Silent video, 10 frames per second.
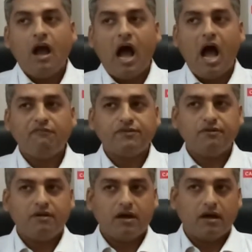After
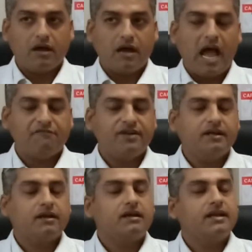I've
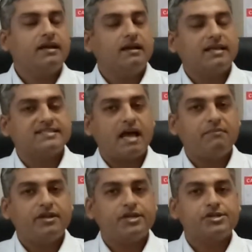done a clinical
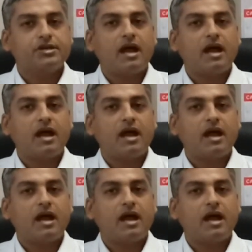examination,